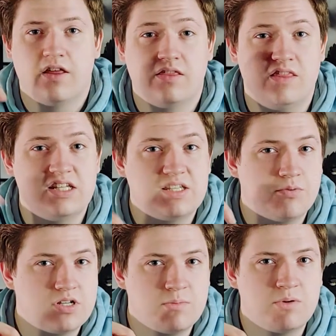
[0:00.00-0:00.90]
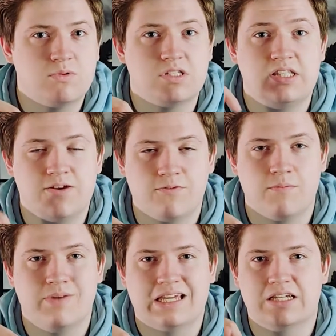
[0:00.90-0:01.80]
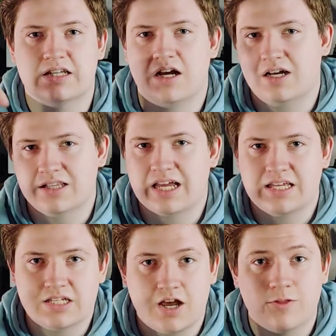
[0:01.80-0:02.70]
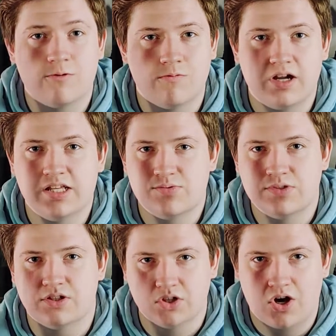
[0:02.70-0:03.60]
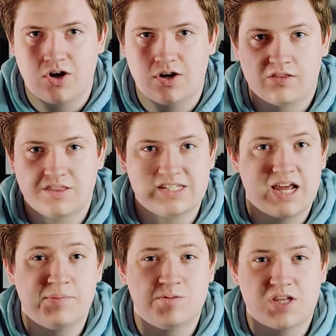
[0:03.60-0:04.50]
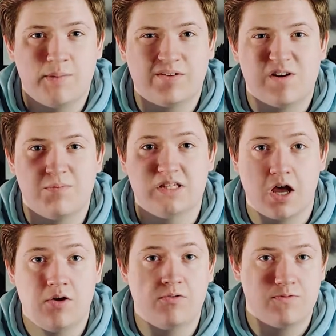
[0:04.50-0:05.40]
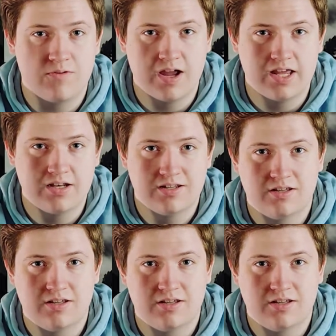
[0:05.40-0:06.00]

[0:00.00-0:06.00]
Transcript: This imprisonment was different because, unlike his other run-ins with the law, this time it was coming from his own friend.